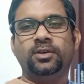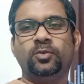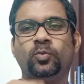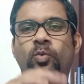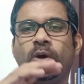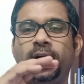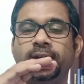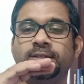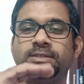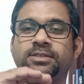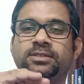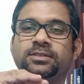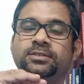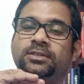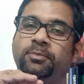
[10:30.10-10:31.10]

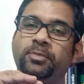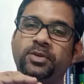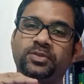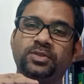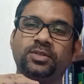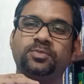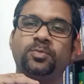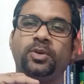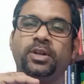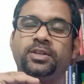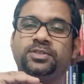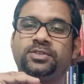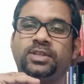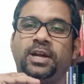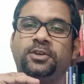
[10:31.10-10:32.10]
Once the business model
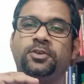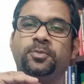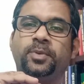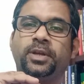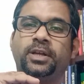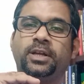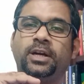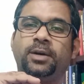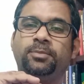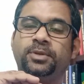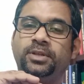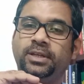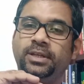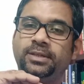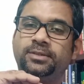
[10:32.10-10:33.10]
start to pick
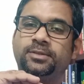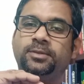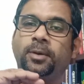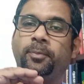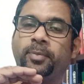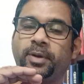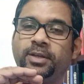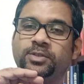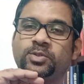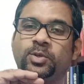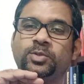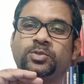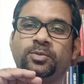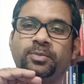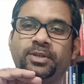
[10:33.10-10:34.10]
up, the price
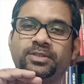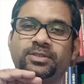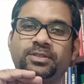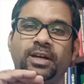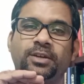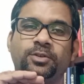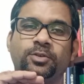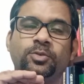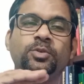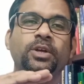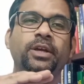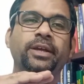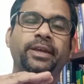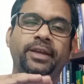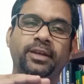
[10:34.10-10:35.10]
also may start to
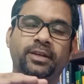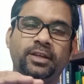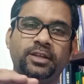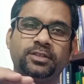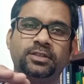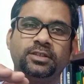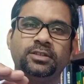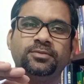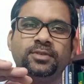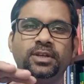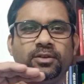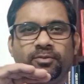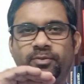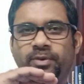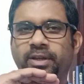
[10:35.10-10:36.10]
increasing.
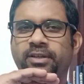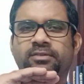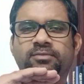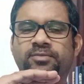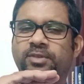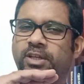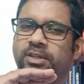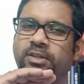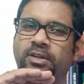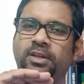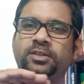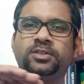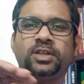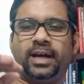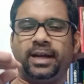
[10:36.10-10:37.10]
When it
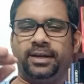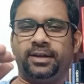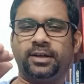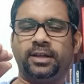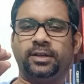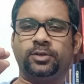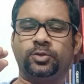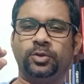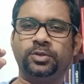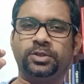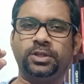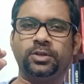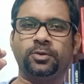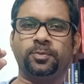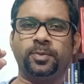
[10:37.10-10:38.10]
reach
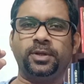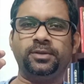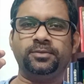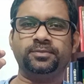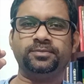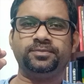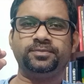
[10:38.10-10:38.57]
120 rupee,